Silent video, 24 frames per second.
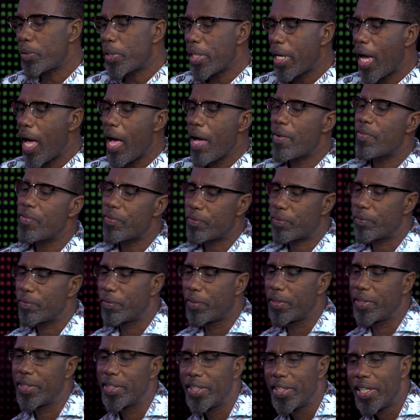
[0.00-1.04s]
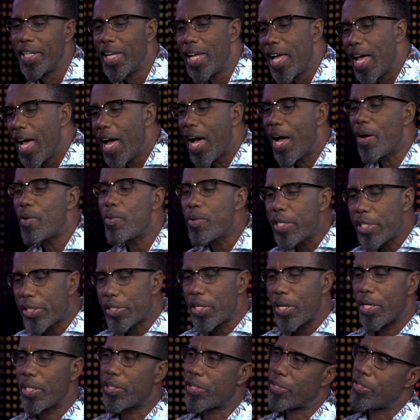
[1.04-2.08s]
we could have a
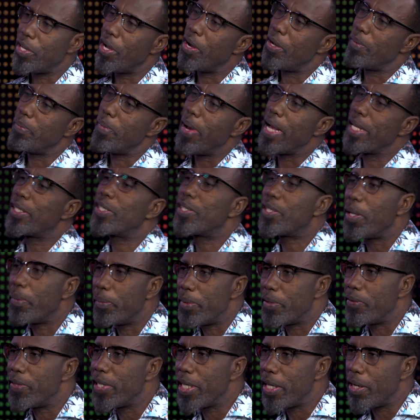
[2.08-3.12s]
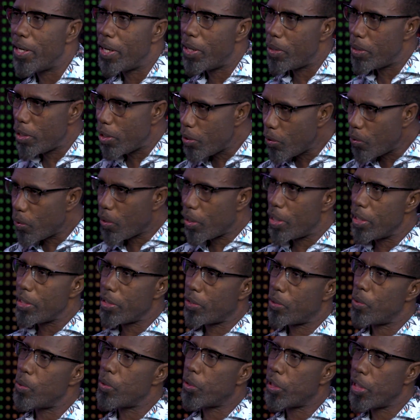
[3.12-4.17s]
research done by some of our local
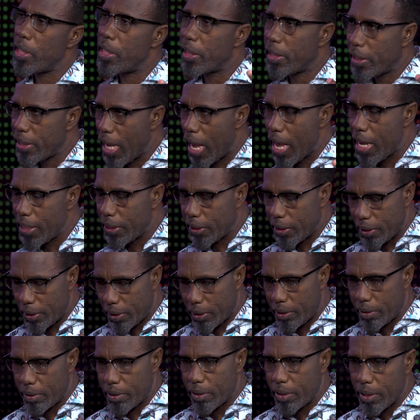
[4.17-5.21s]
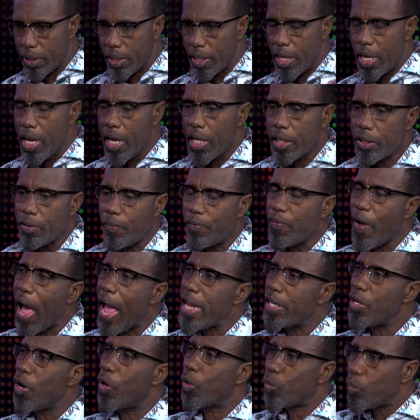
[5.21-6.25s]
social scientists to
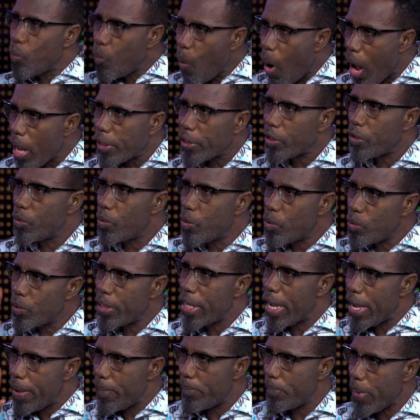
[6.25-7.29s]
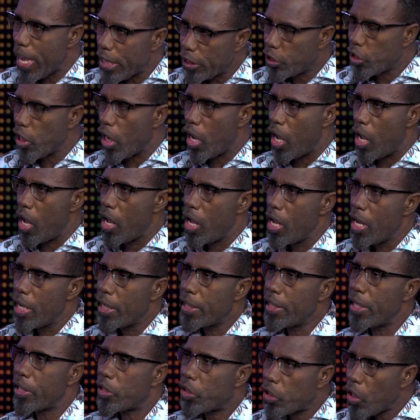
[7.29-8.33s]
find out what do they measure
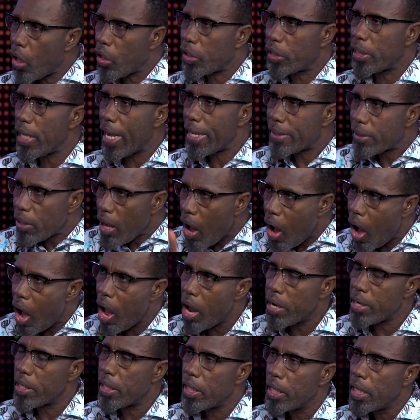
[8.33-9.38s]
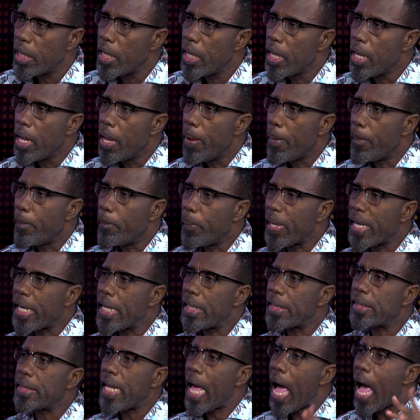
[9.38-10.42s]
their success on.
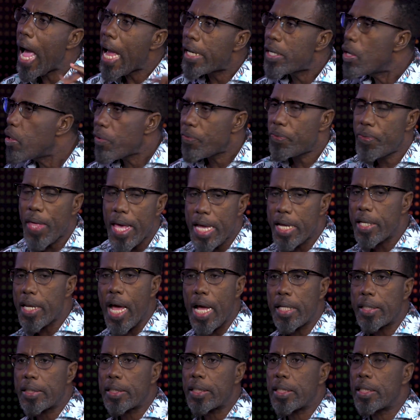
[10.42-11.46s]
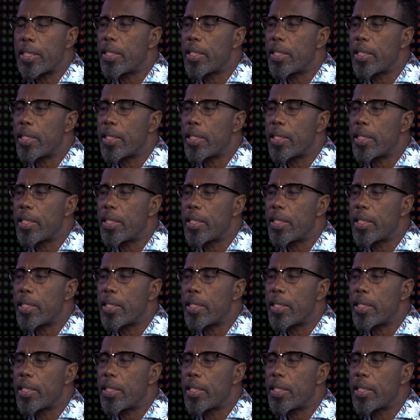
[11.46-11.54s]
Because I don't think that